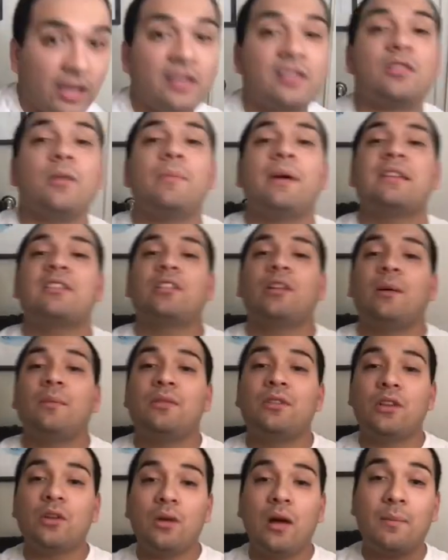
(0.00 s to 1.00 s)
Okay, so basically what I'm
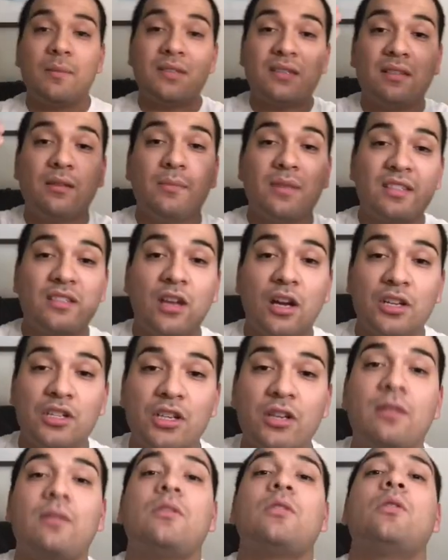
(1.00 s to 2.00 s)
gonna do, I'm just gonna massage
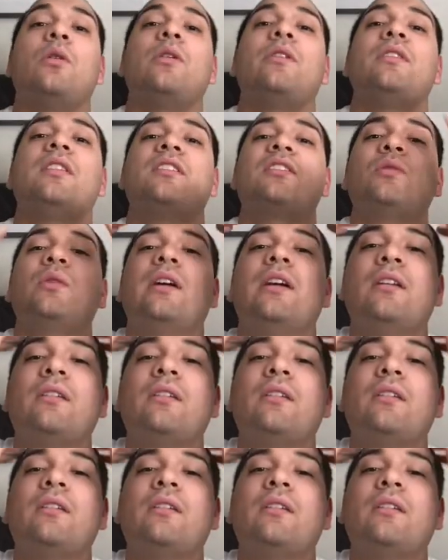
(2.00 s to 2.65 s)
it going this way,